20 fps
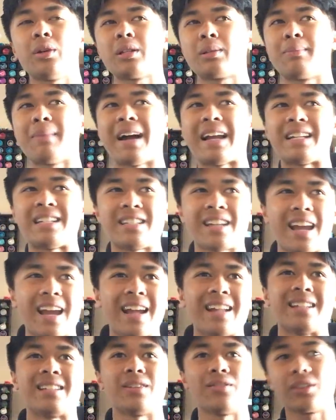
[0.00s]
It's always
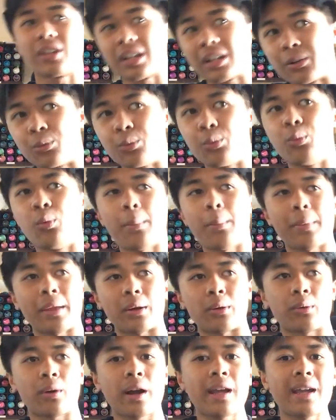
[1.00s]
by chance. If you're gonna
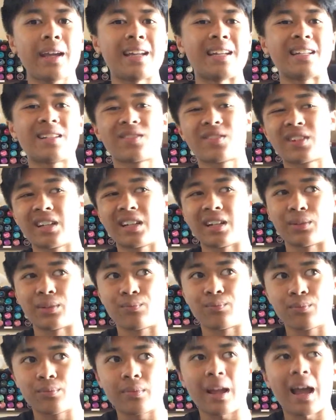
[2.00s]
whip it right and it's
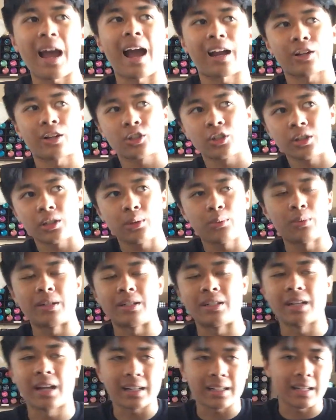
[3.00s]
gonna
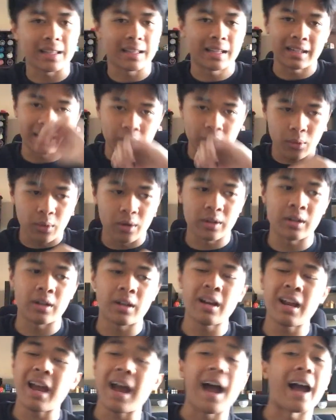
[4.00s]
actually reject and then
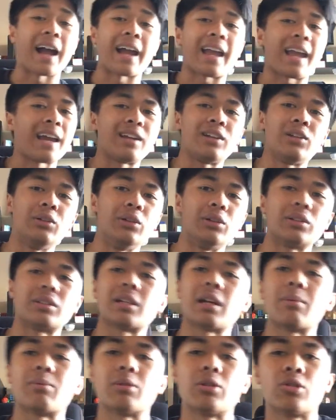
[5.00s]
go under, I can't do
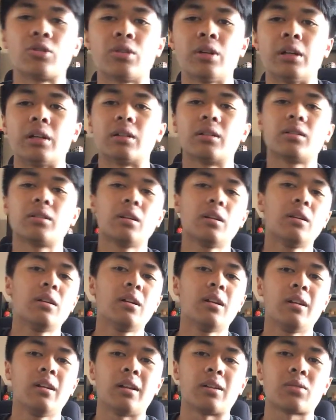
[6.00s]
those types of tricks.
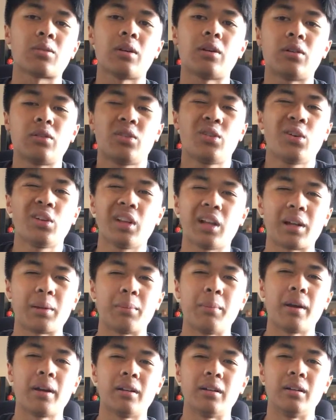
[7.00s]
That's why I don't do a
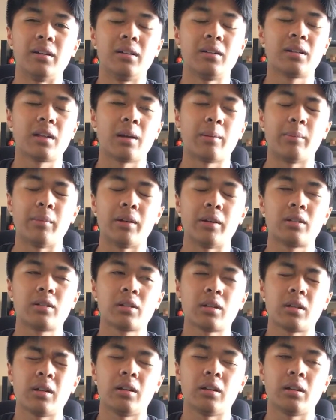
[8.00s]
lot of meta that
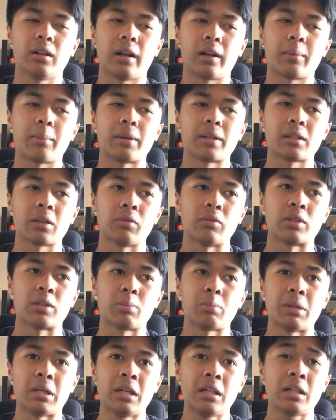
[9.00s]
much, and a lot of my stuff
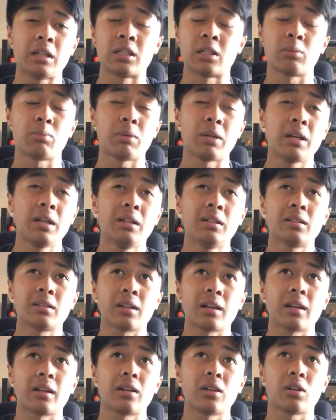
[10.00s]
is speed because speed
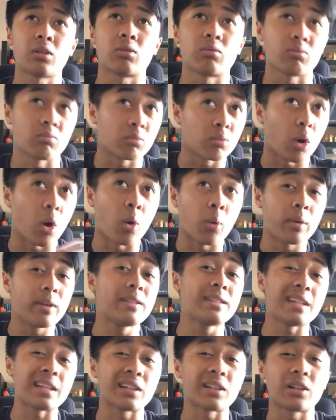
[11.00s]
is like you're
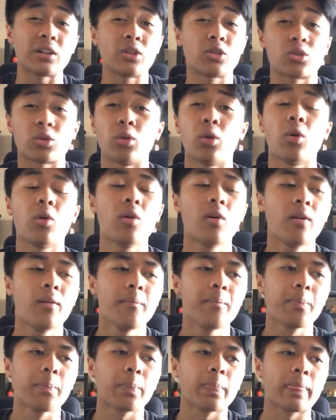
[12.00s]
always in control,
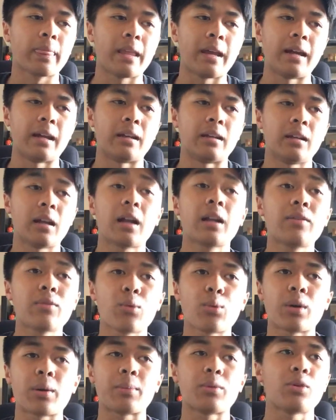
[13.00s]
and not
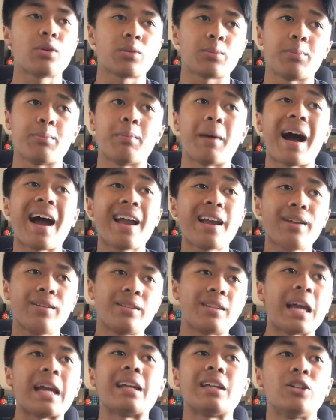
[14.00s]
even when I'm doing
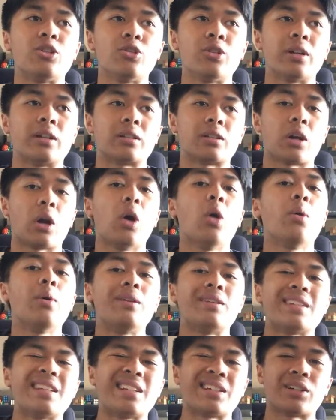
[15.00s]
my techie tricks are
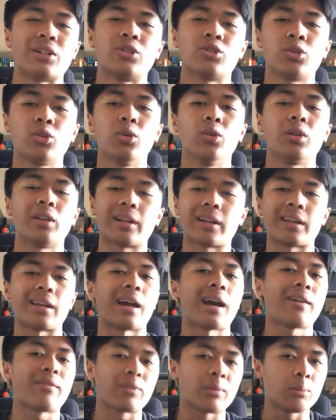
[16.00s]
always in control. Like
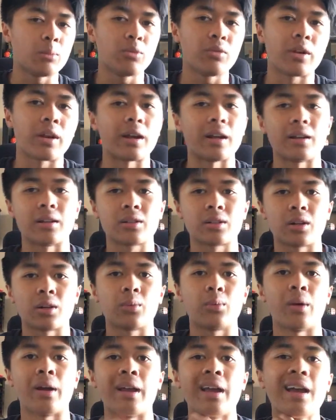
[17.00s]
you have to move your hand a
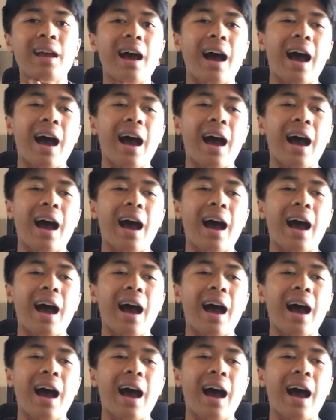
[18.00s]
certain way.